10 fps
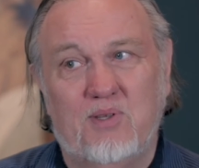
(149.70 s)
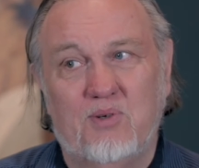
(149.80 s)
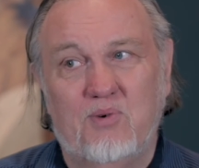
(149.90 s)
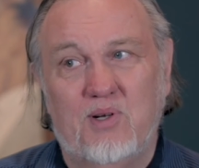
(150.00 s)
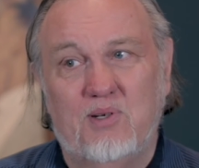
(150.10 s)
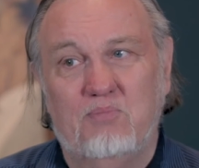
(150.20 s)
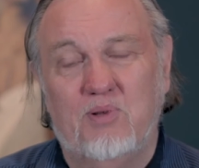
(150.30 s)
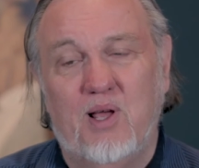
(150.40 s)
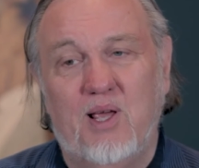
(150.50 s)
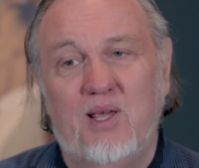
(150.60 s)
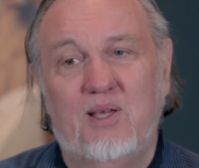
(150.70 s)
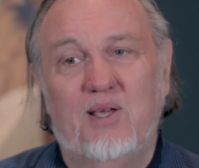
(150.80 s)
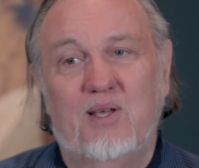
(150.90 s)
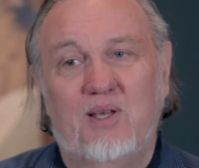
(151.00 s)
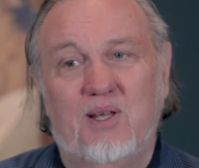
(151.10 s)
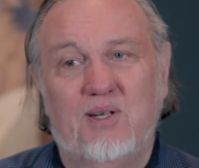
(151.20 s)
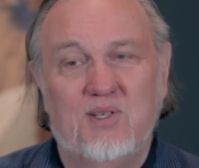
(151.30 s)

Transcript: that they're going to play, and